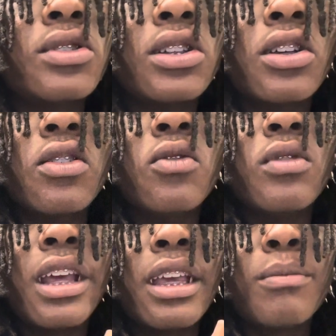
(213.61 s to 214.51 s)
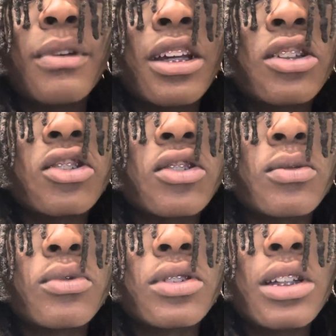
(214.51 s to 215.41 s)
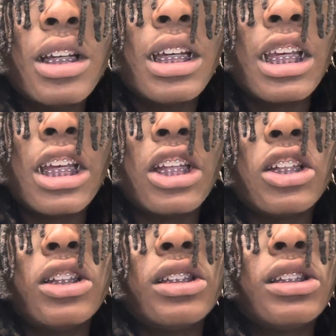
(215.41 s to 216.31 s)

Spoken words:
including 8 battleships and